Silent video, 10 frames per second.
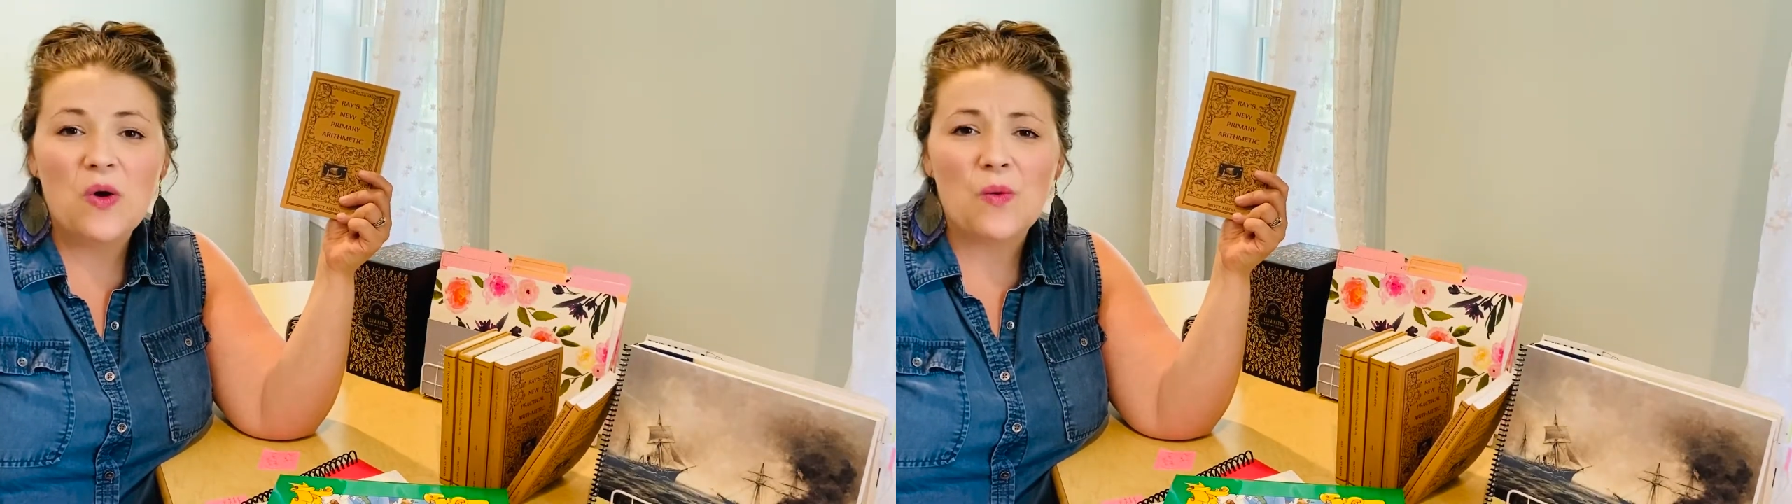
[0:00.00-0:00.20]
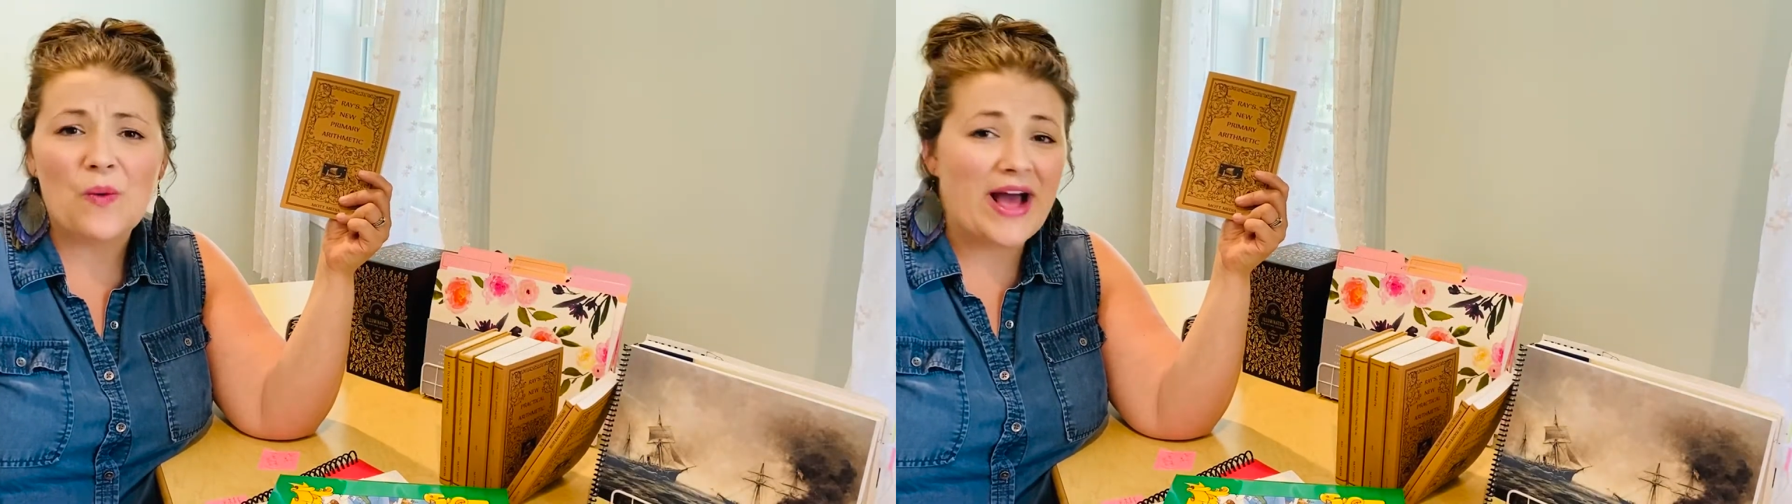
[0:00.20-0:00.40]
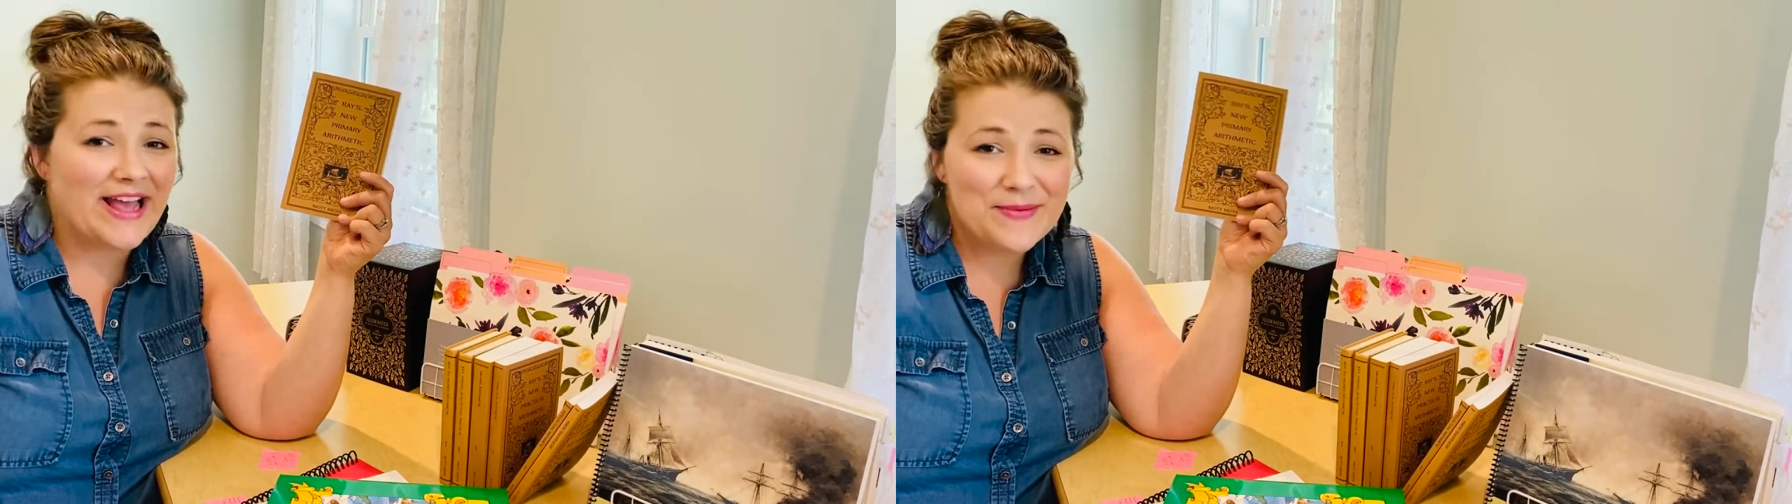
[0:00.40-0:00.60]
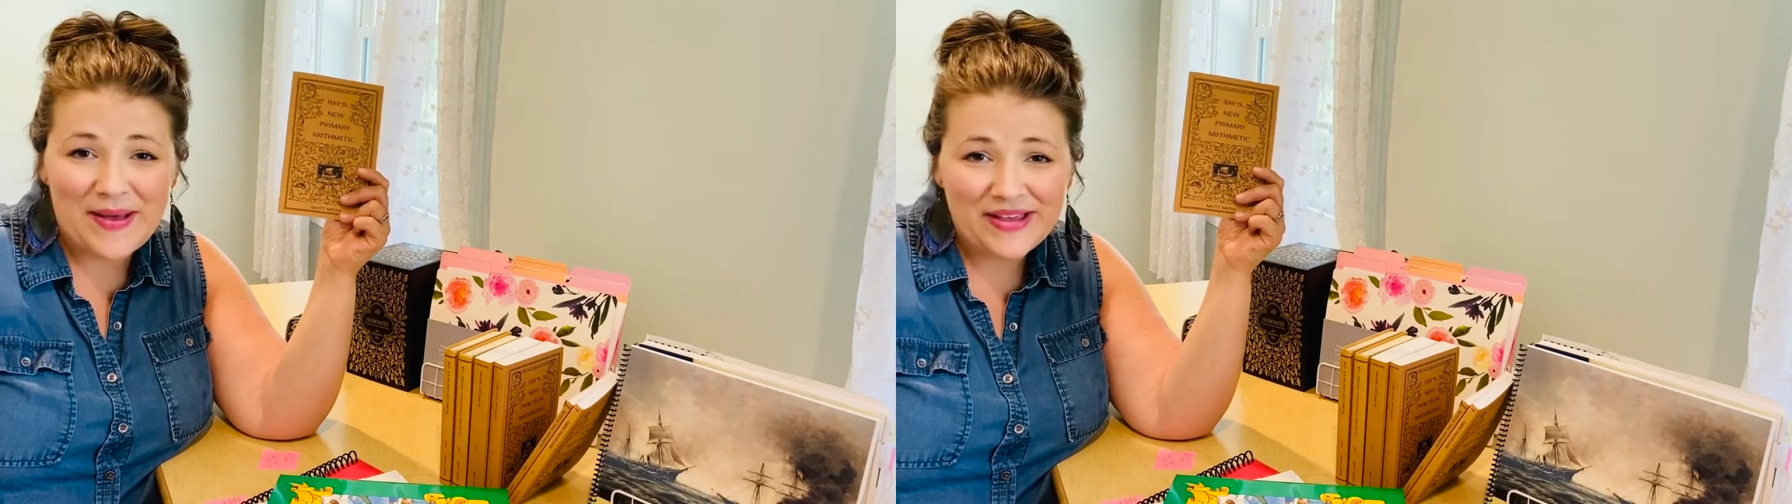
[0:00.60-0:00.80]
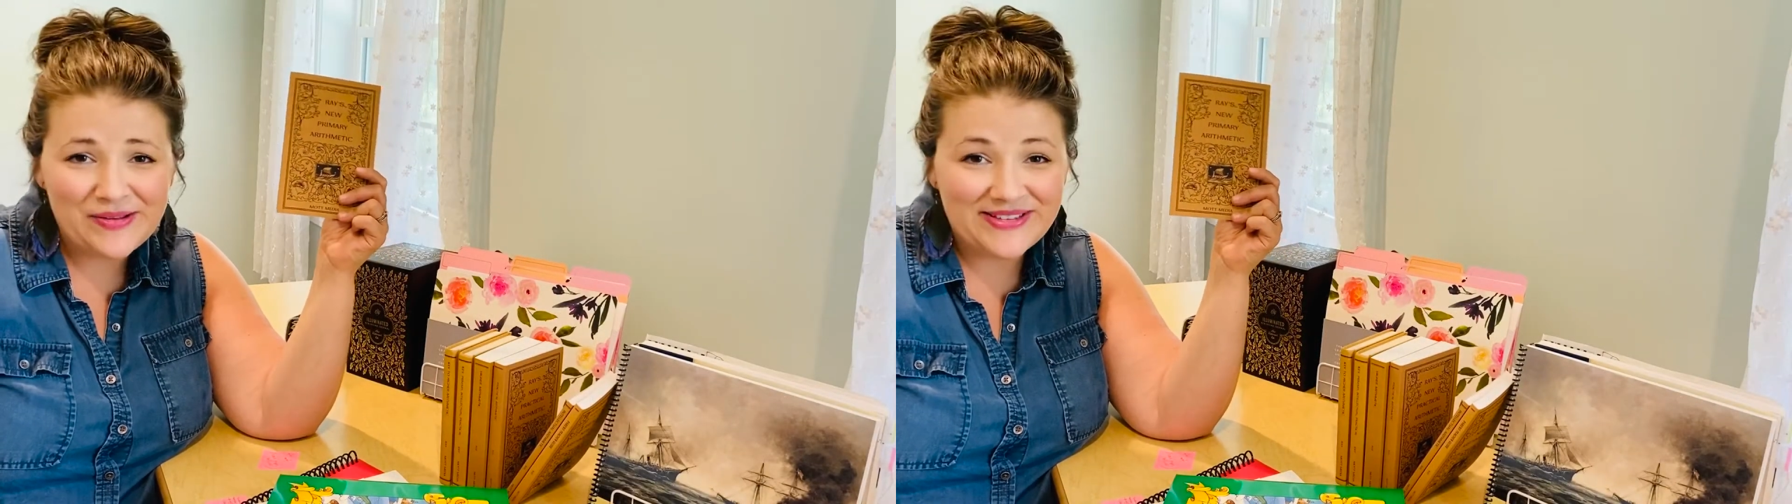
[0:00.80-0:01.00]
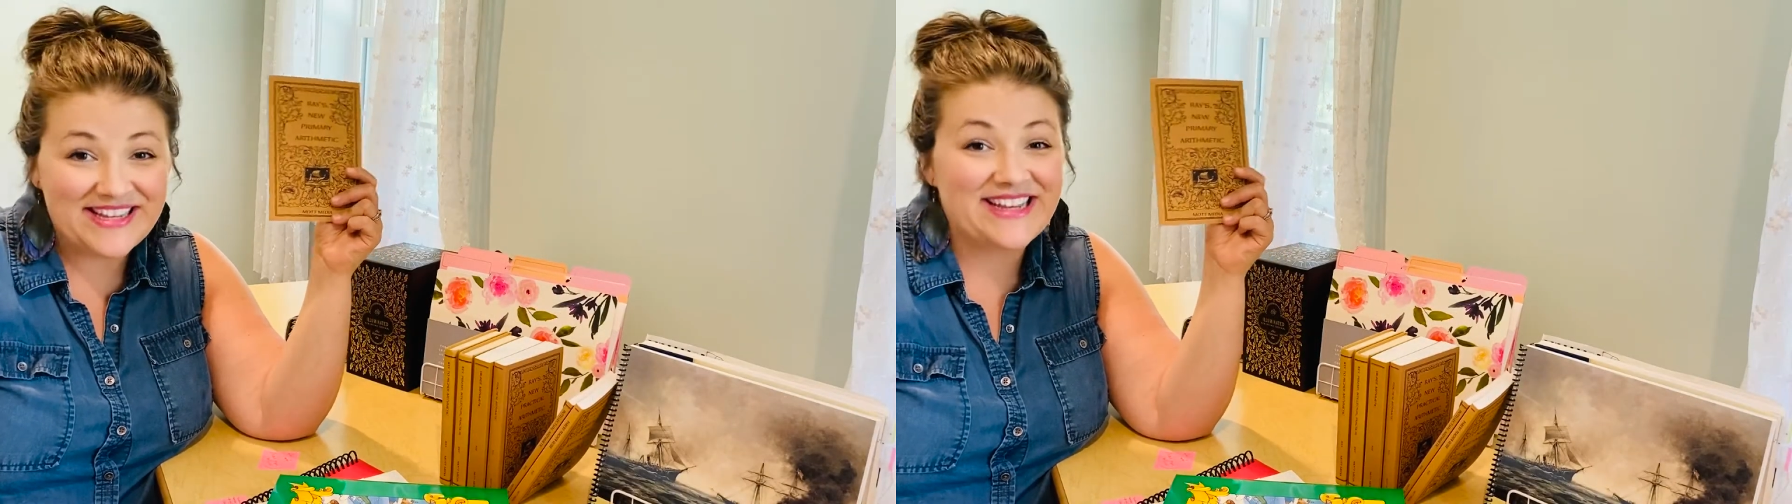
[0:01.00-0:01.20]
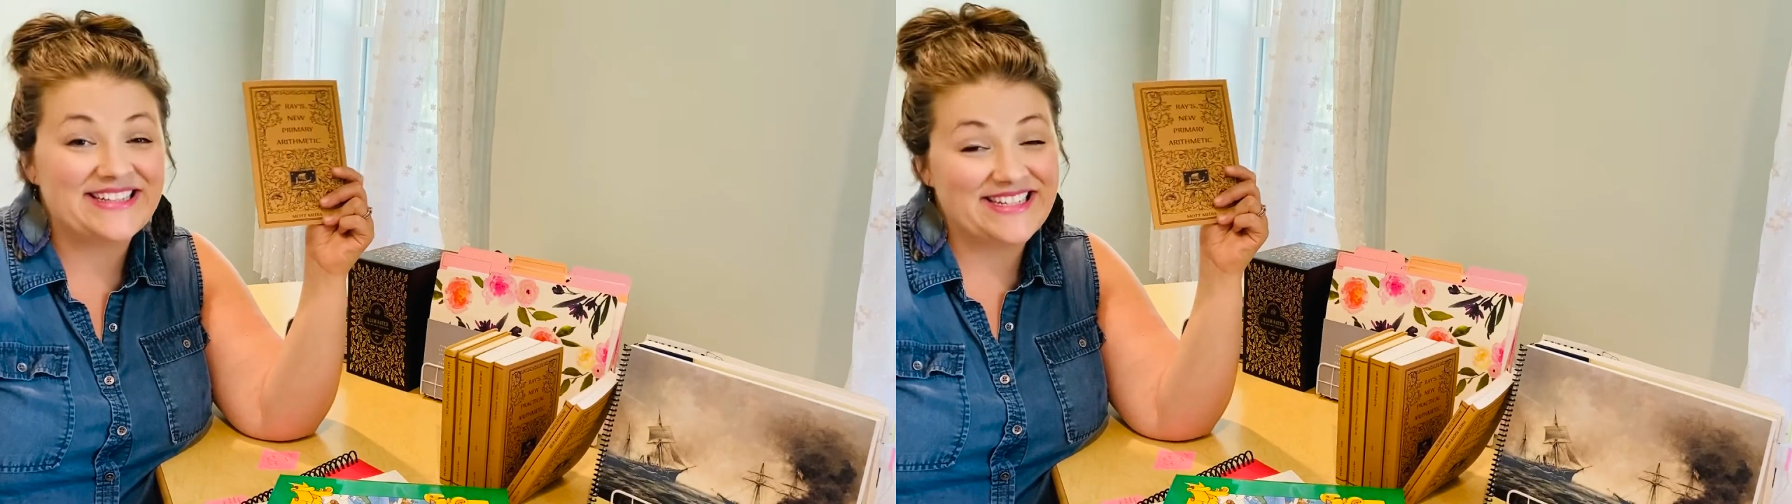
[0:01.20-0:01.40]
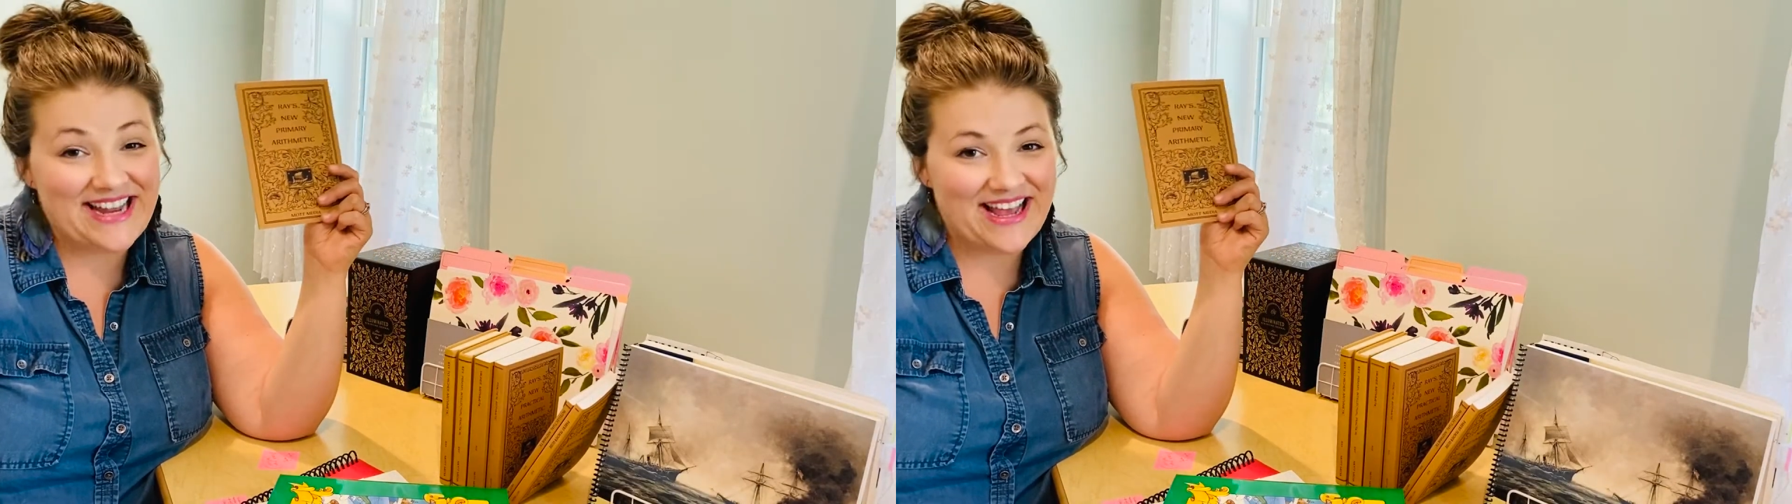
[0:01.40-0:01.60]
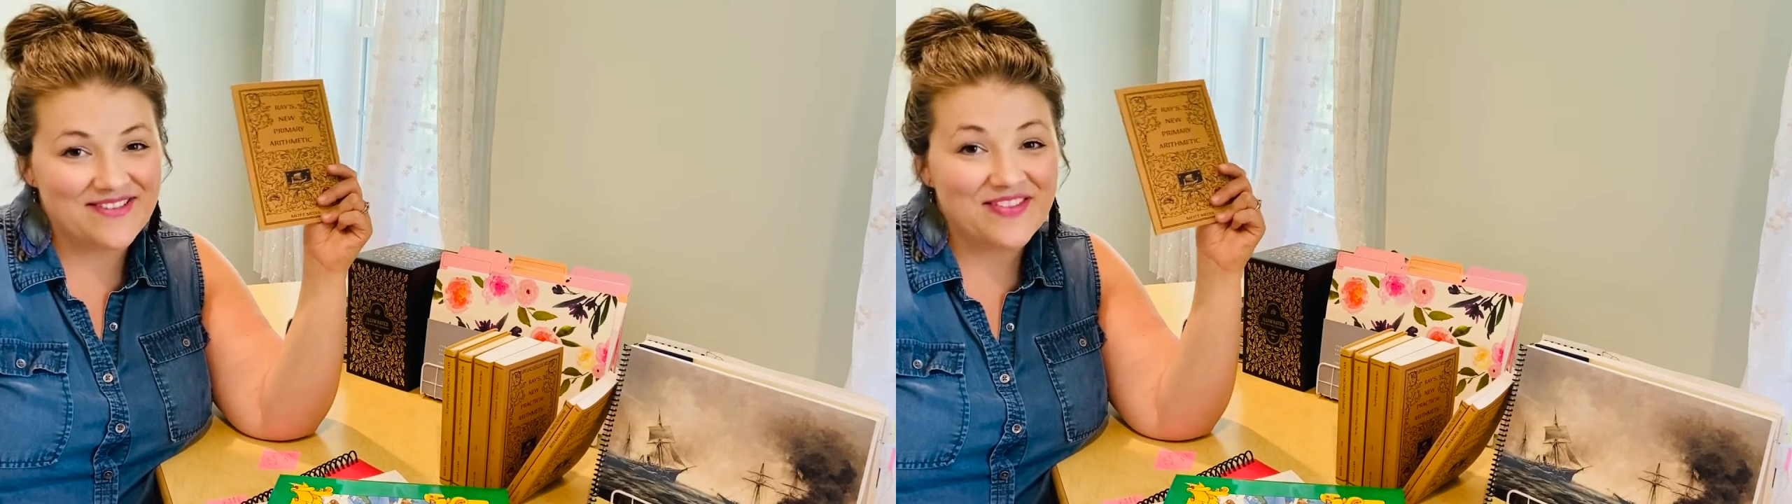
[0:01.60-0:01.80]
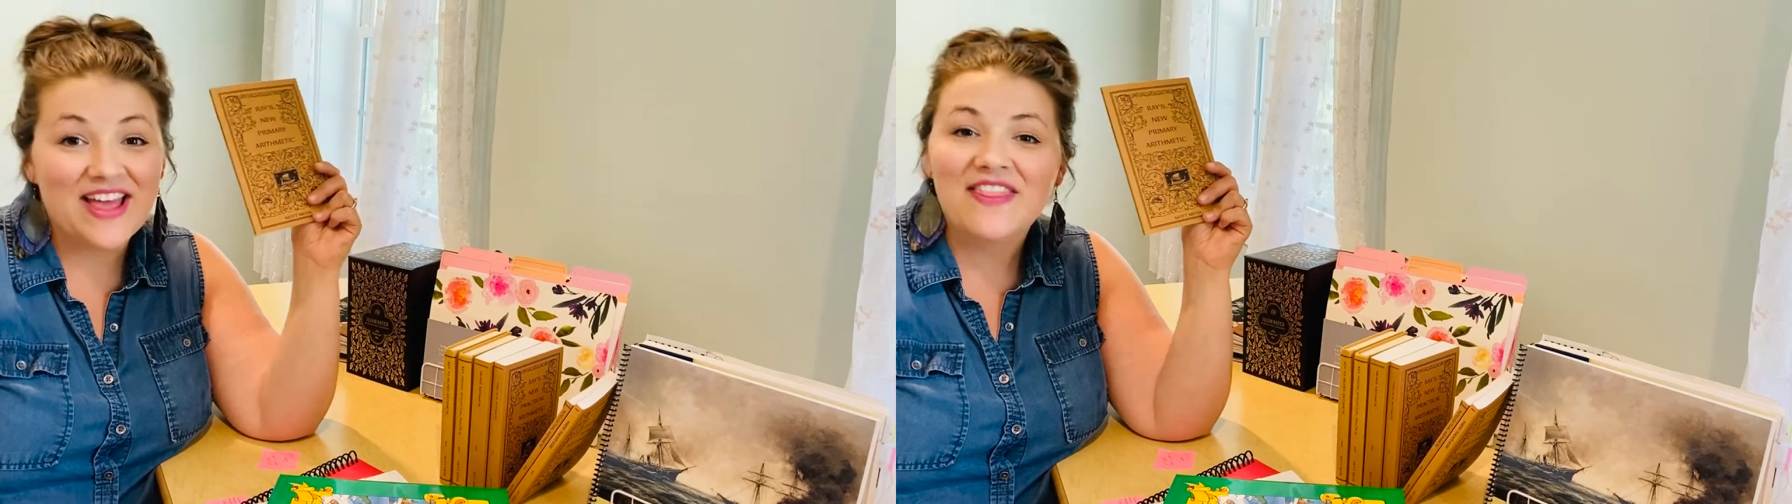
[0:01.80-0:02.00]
Why am I using it today?